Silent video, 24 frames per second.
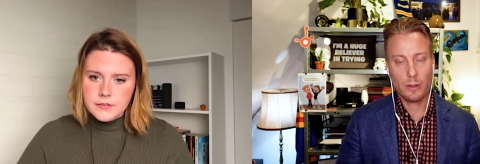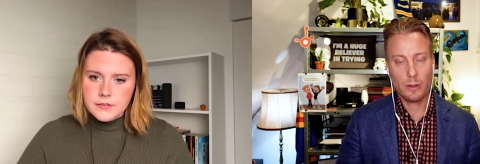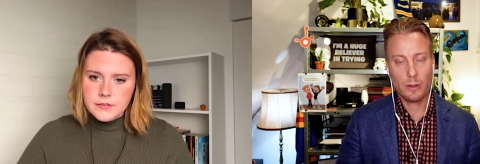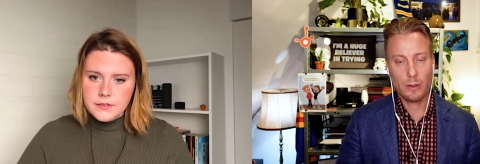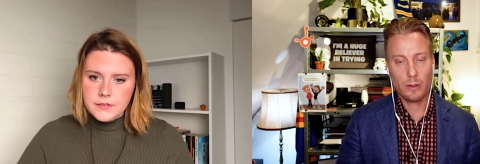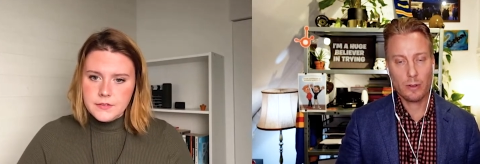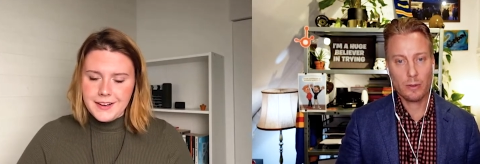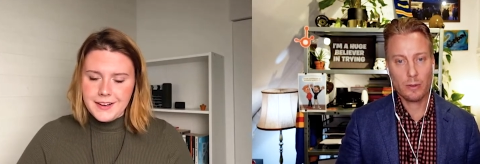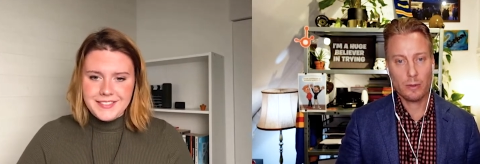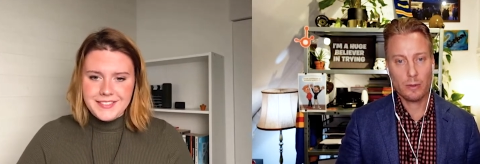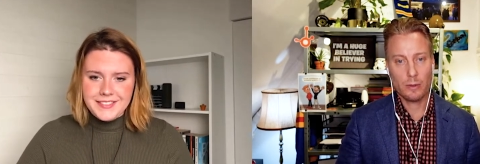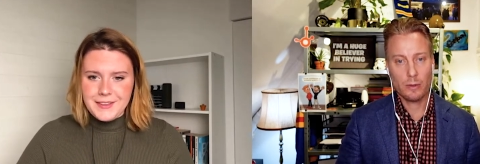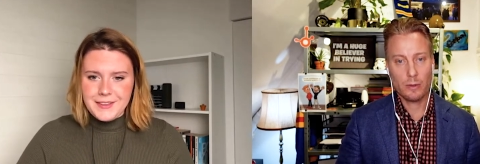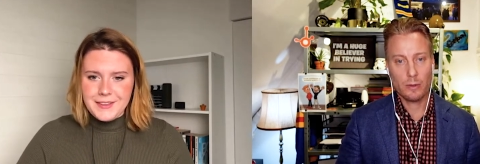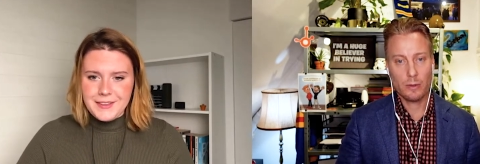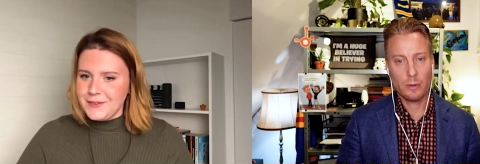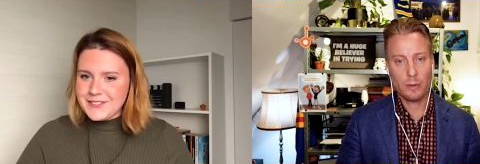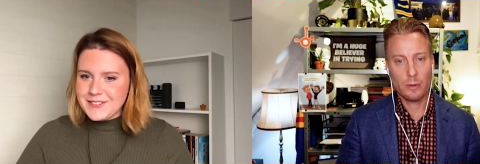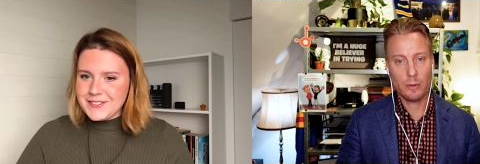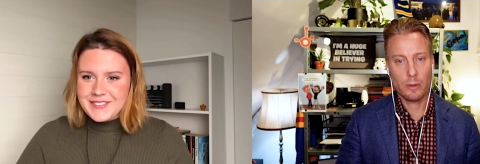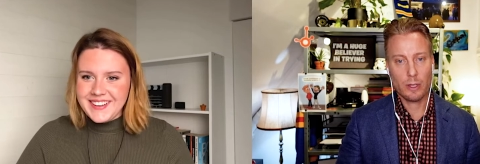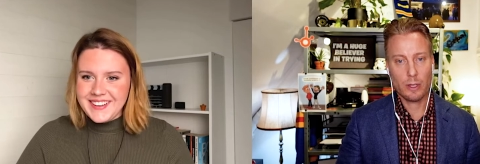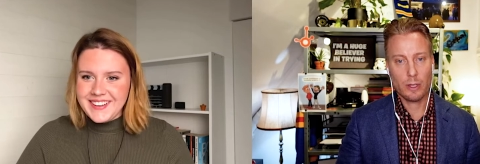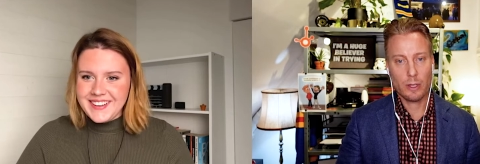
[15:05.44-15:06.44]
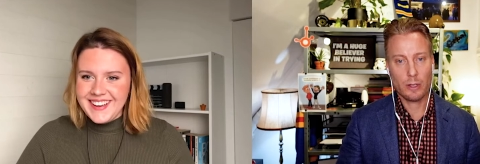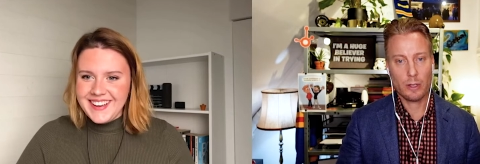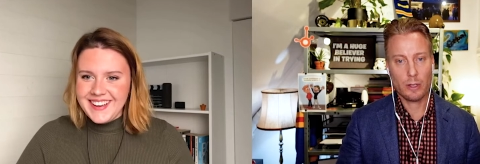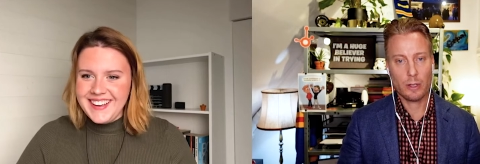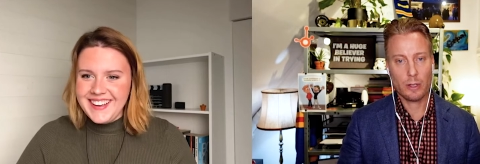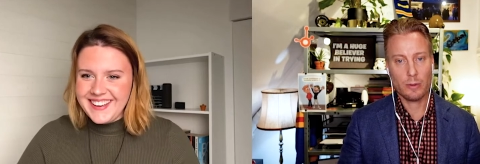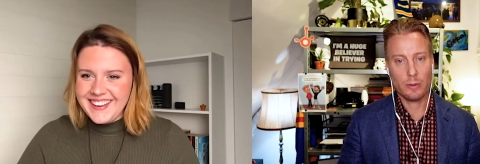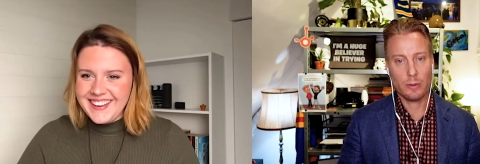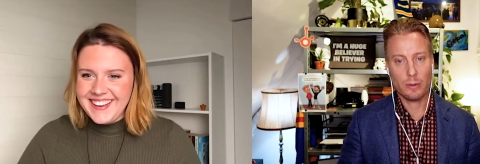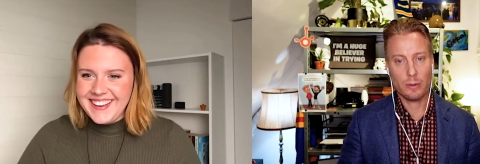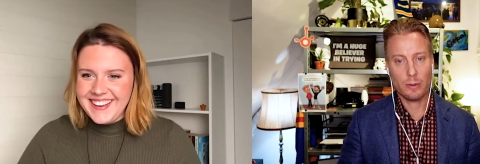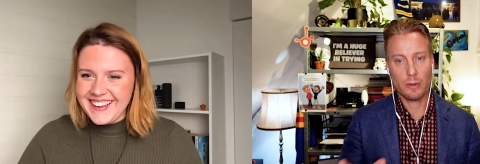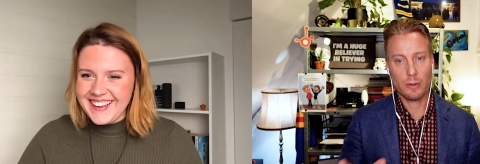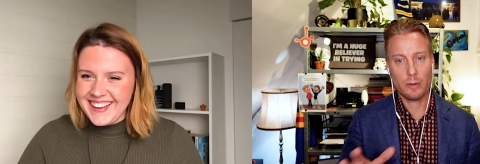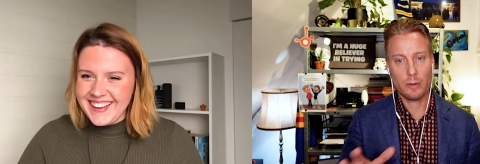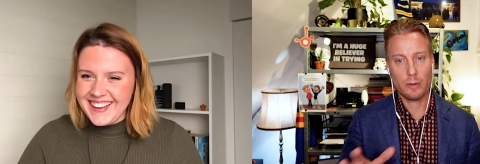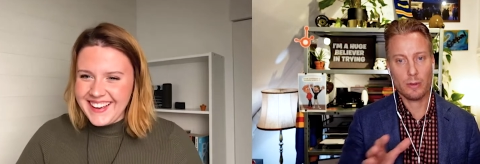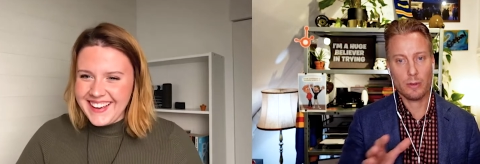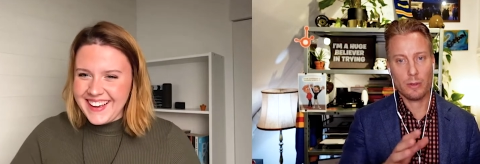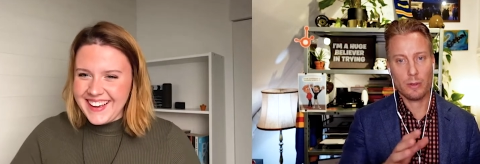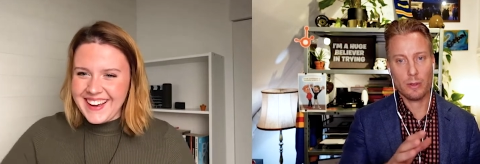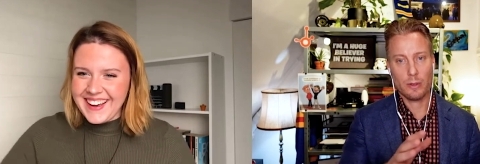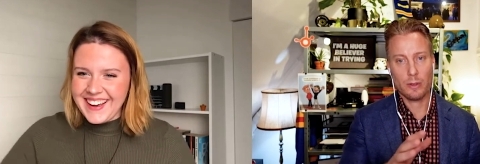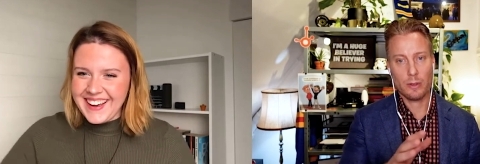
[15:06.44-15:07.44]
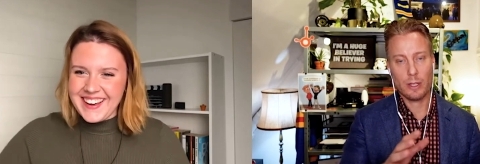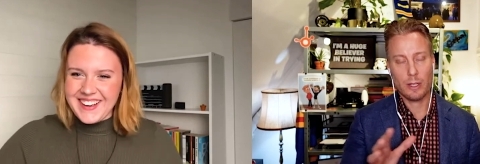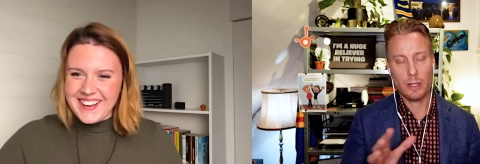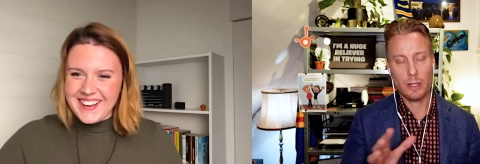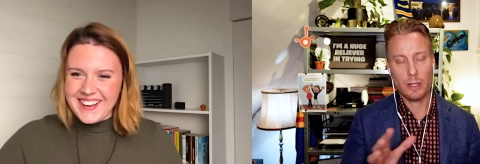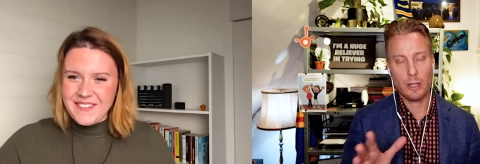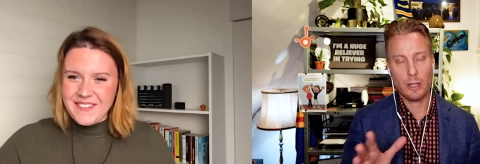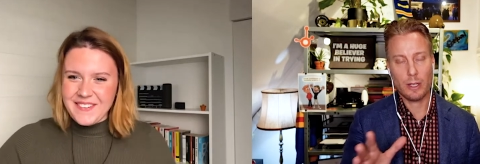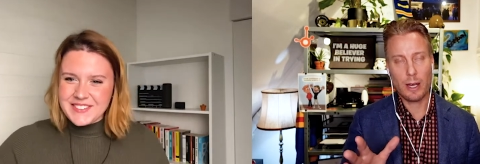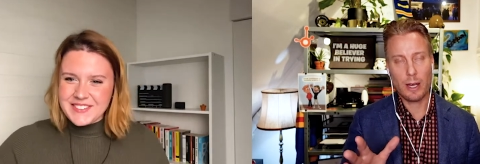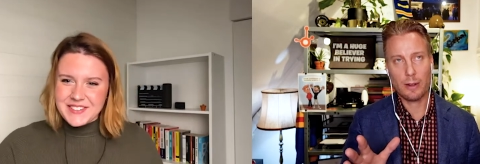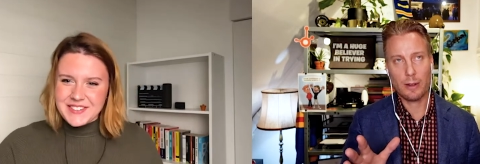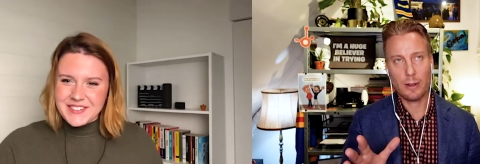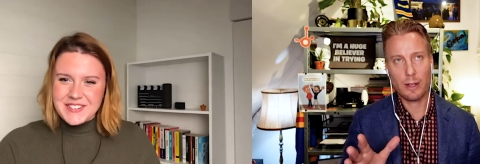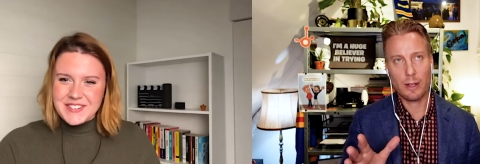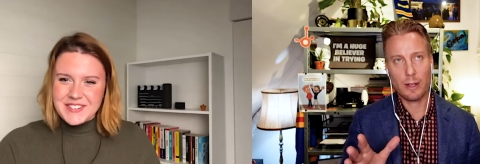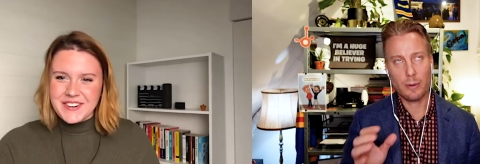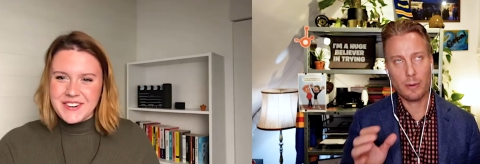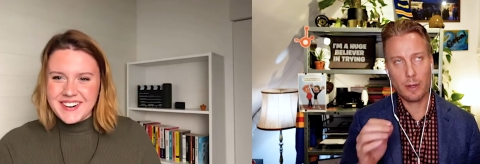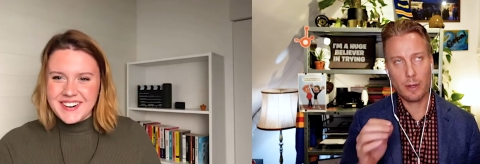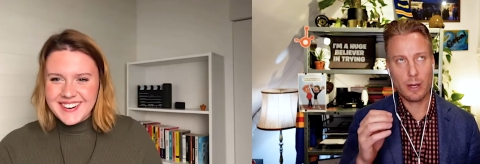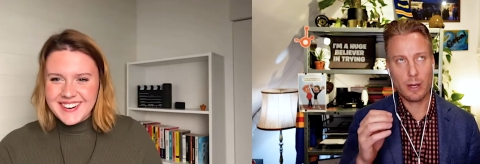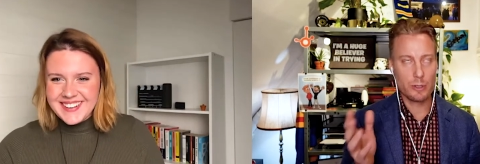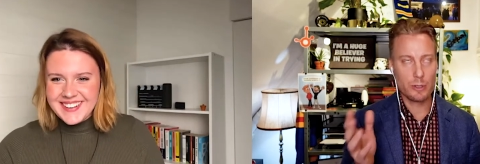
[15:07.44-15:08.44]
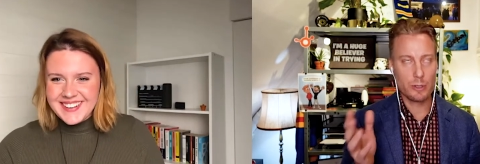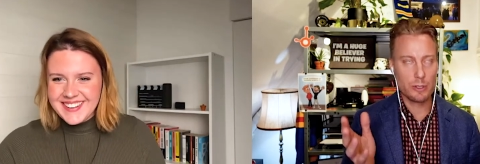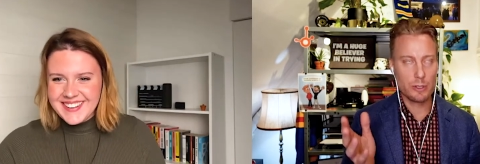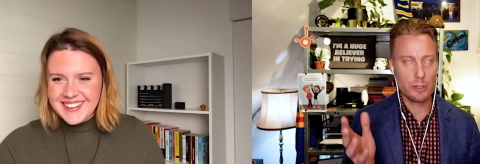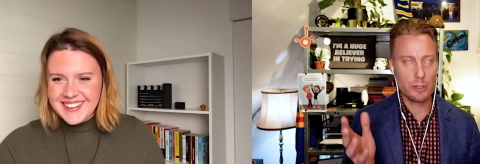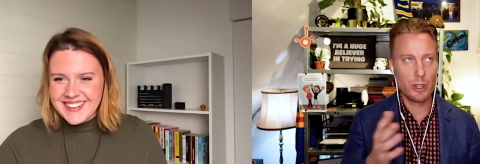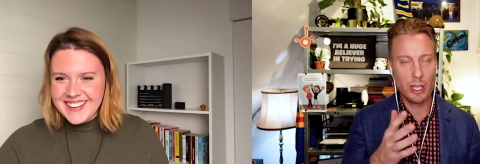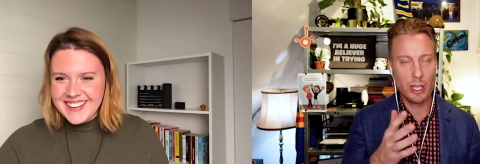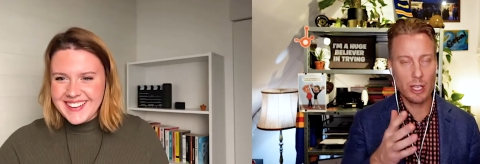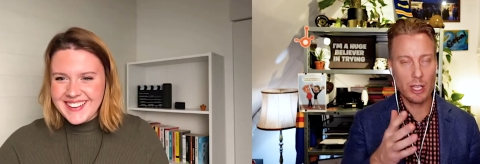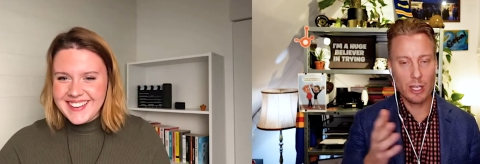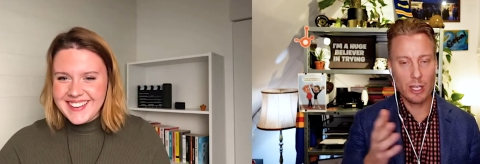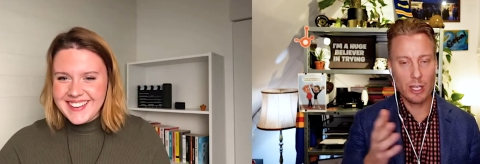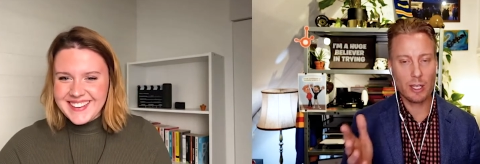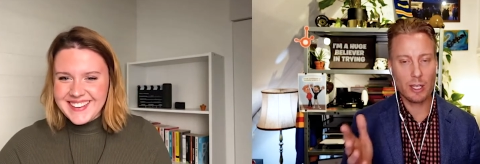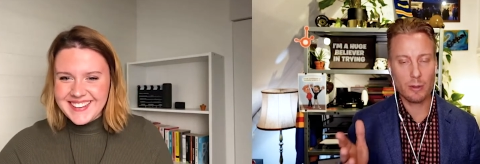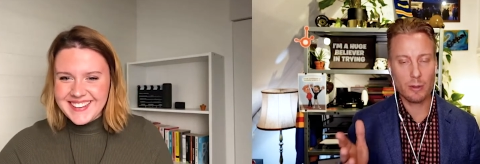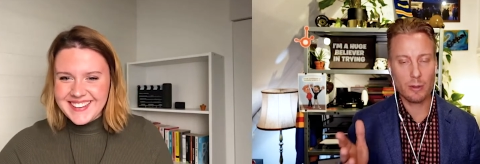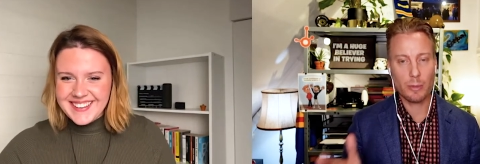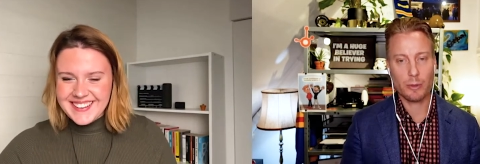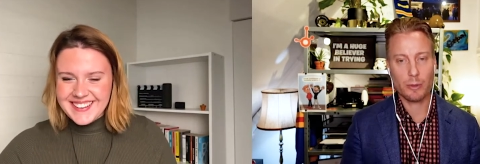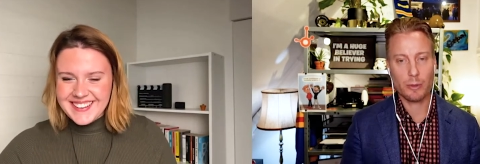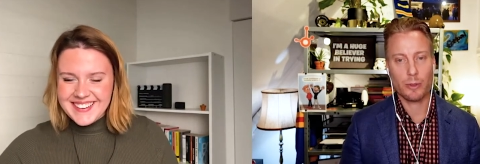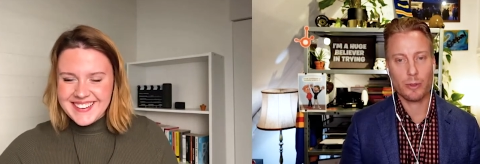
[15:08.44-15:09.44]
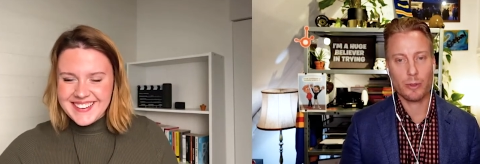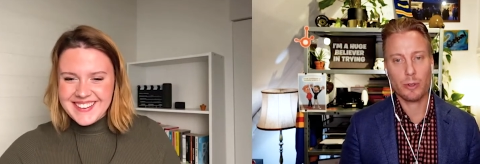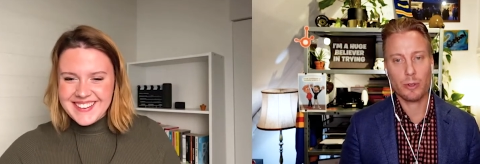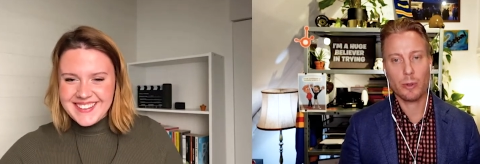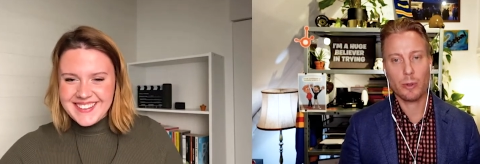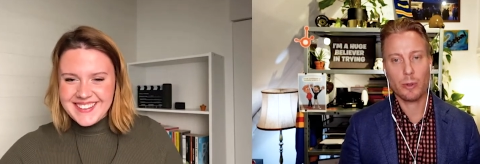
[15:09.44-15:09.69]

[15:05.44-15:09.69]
Speaker 1: Yeah, there was nothing.
Speaker 2: Yeah. I, I was not yeah, sure. Yeah, I was thinking about your